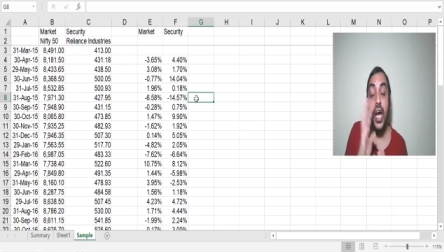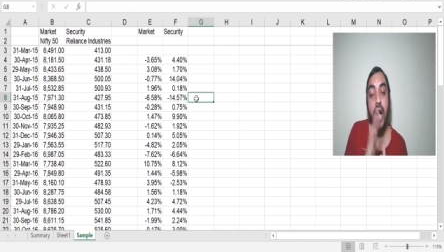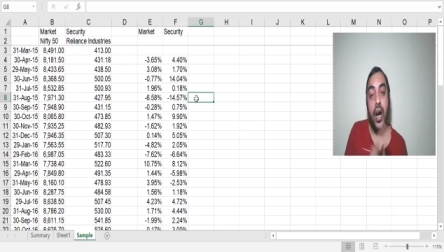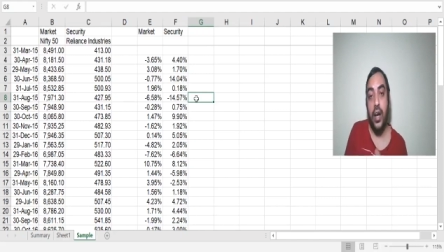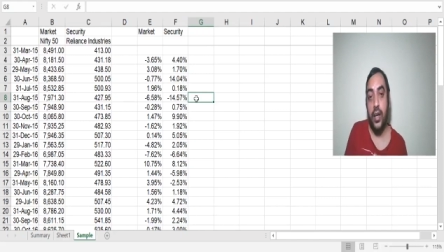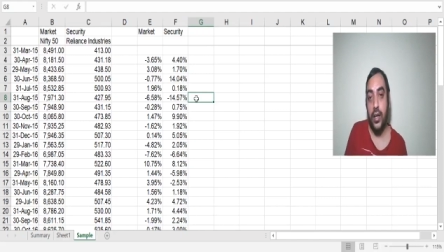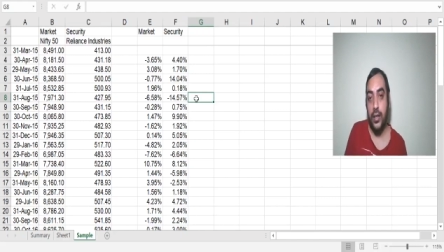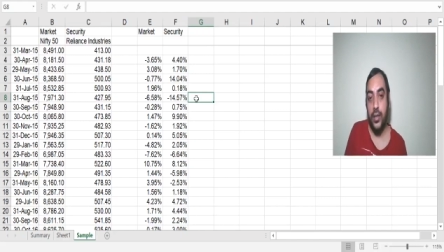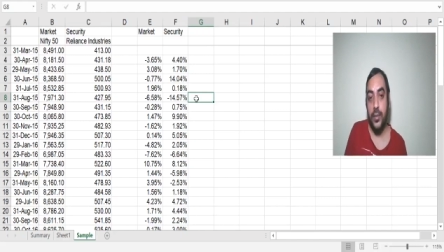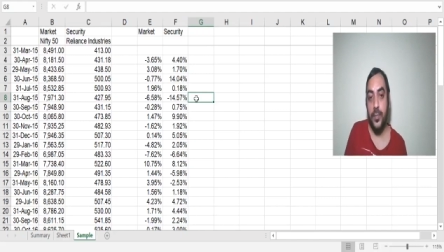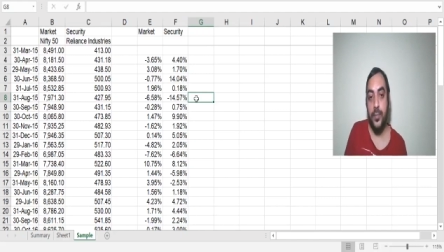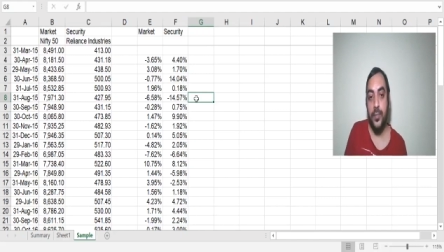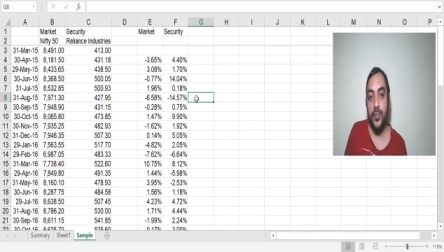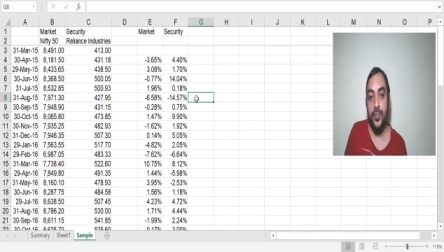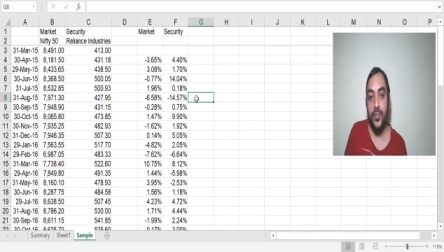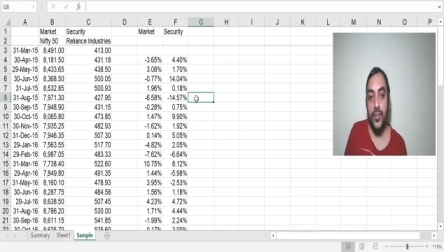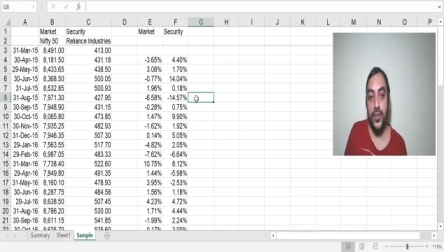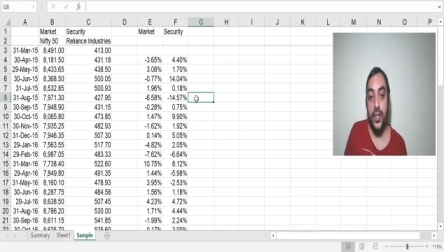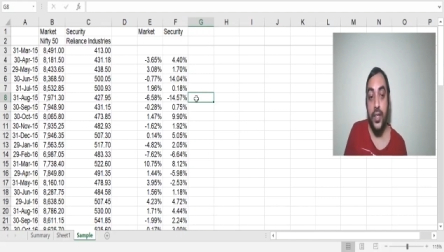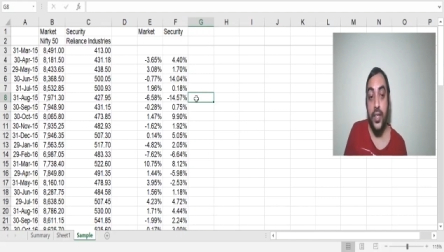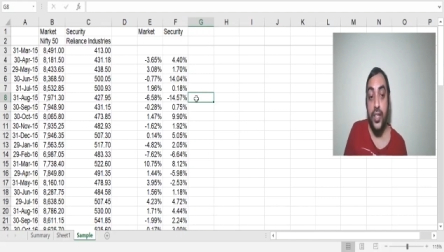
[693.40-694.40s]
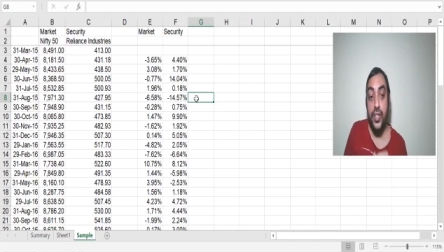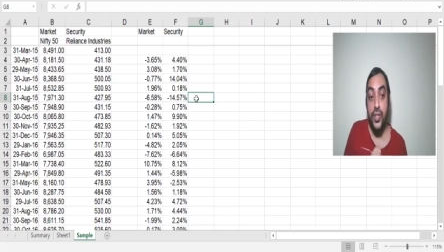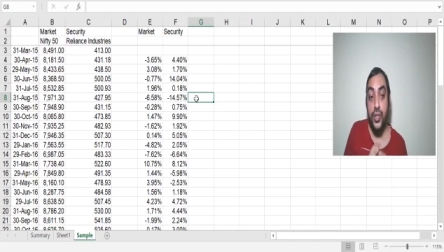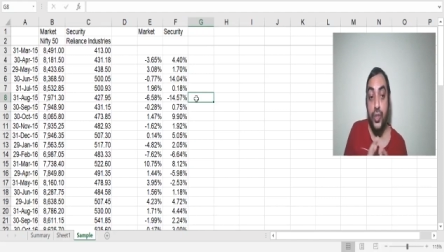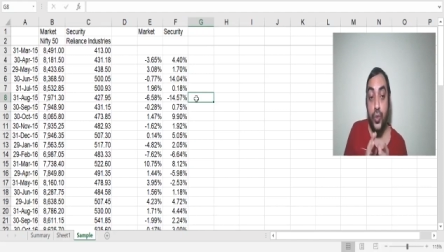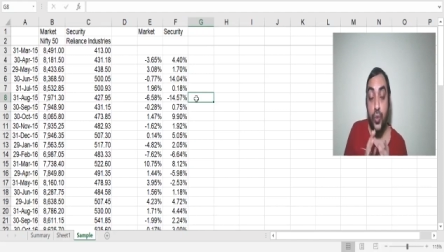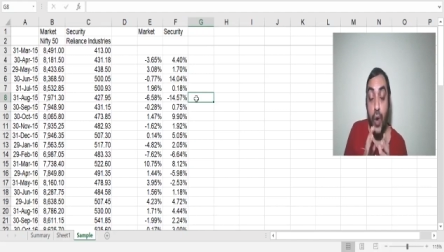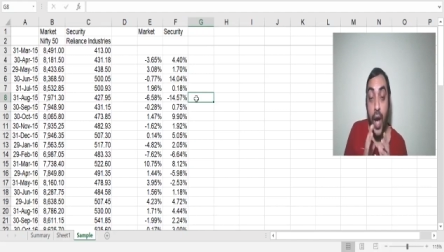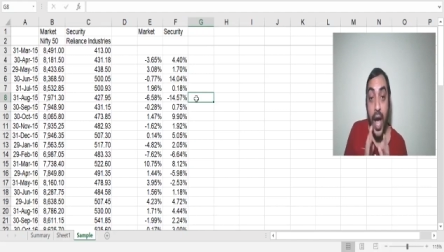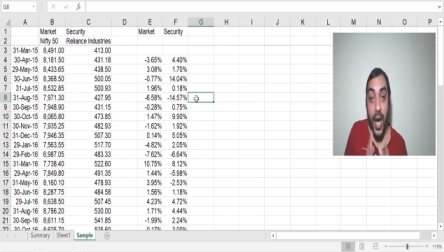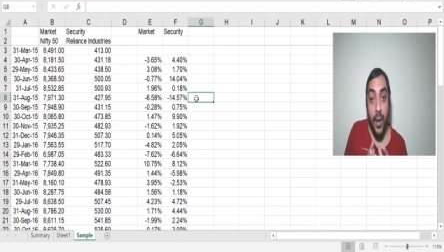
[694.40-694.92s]
R.
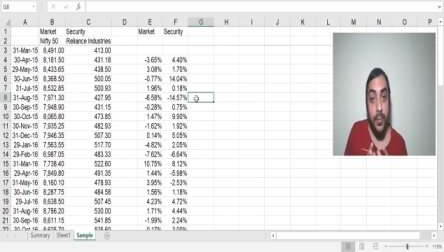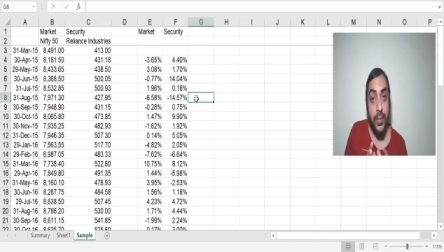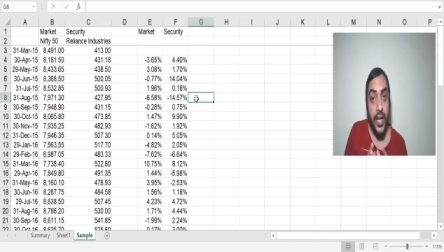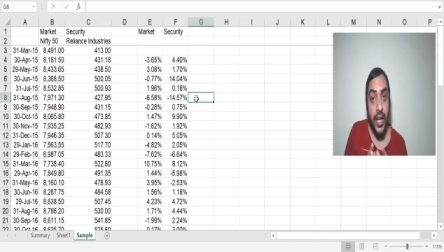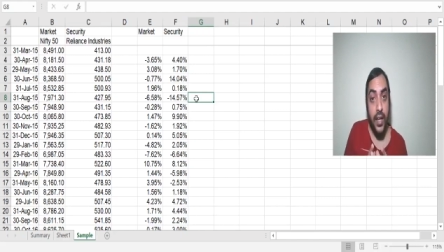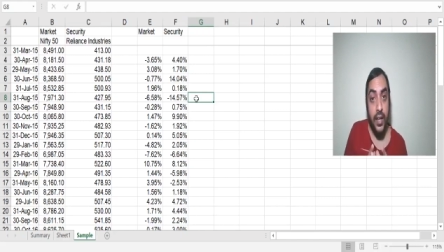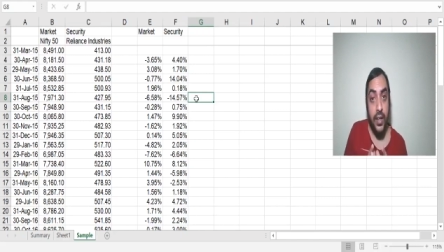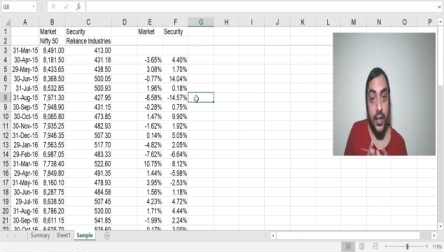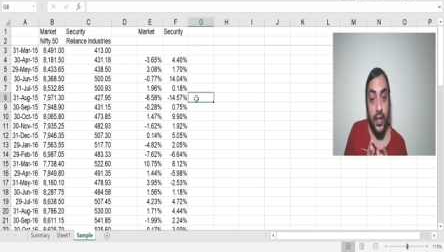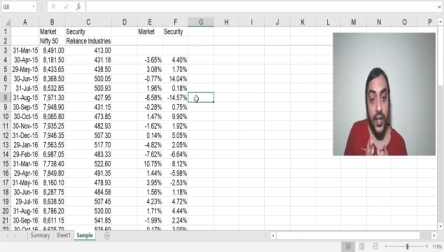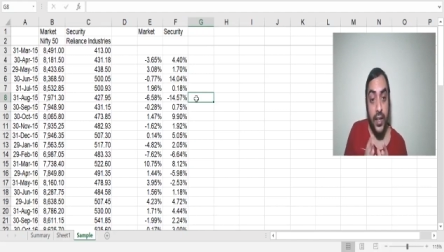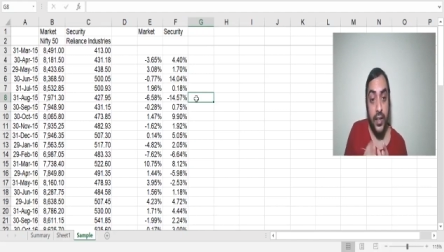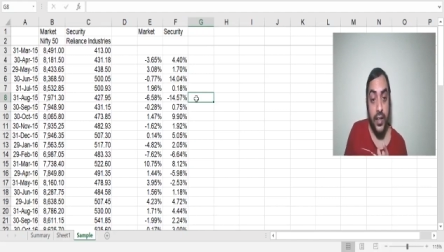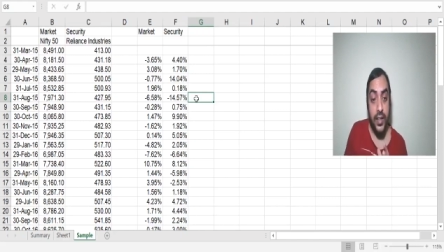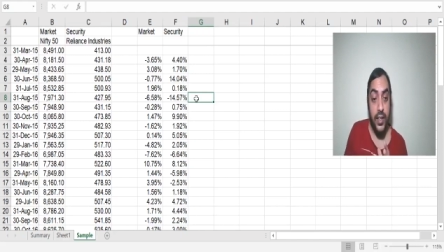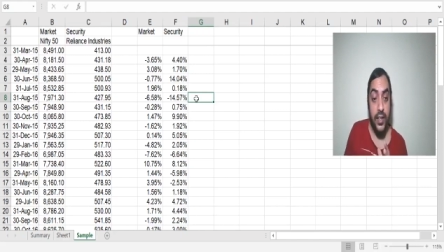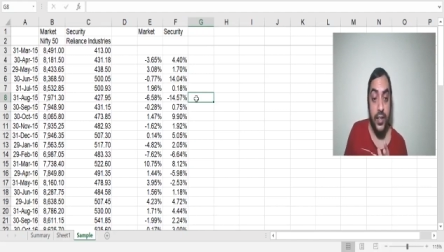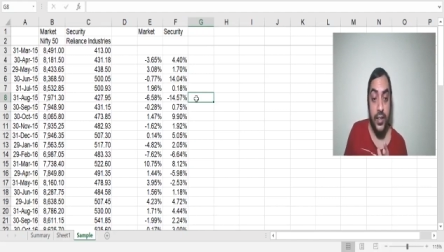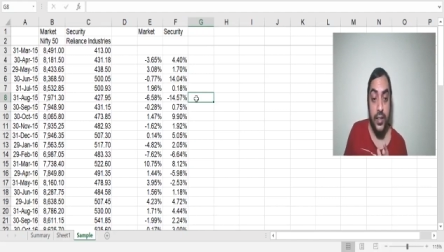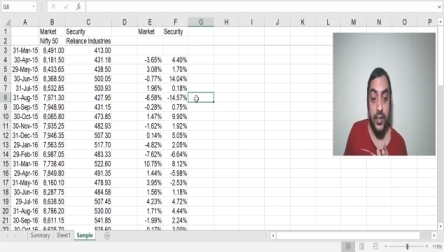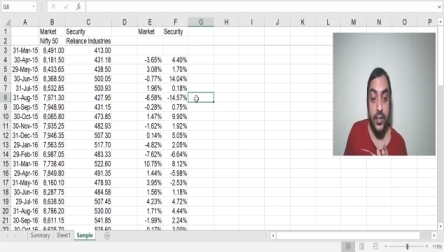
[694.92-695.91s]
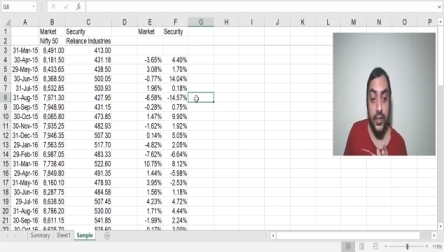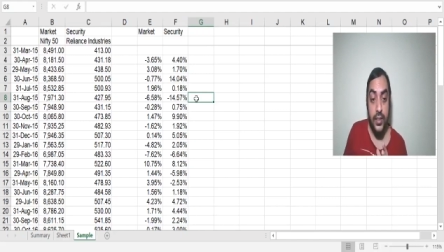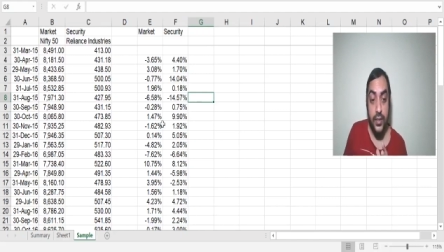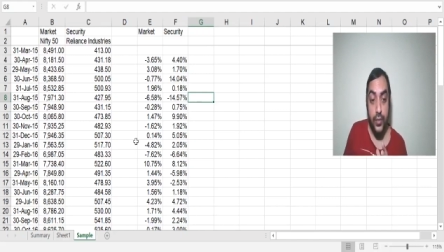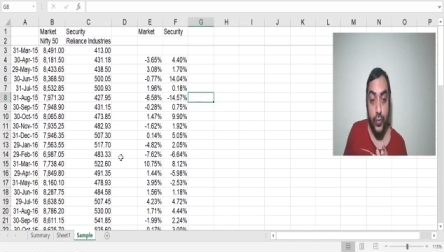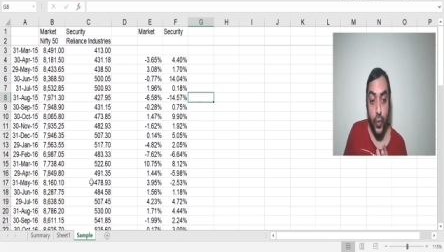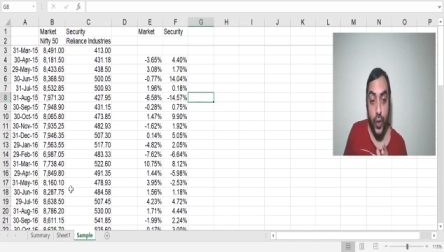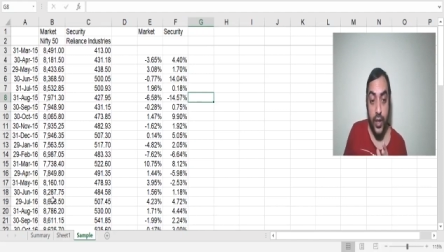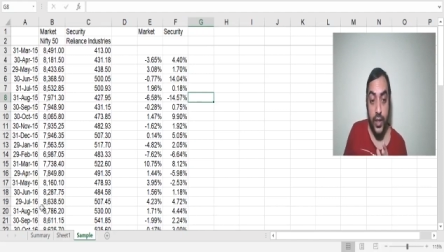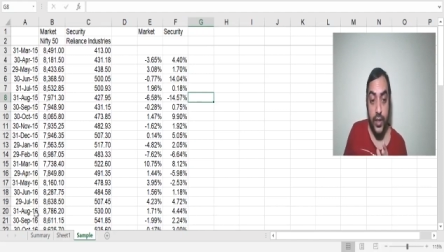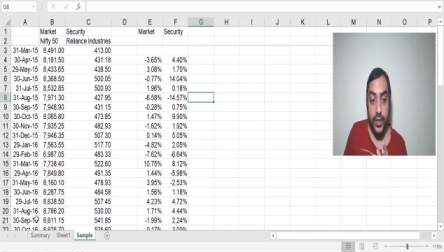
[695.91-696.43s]
So I'm calculating
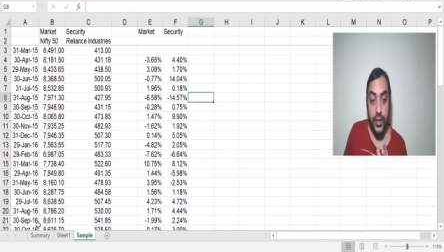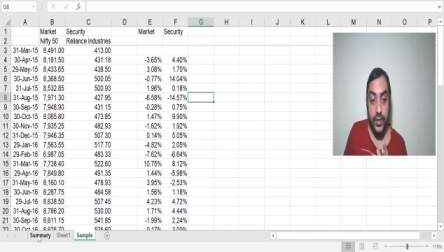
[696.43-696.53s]
what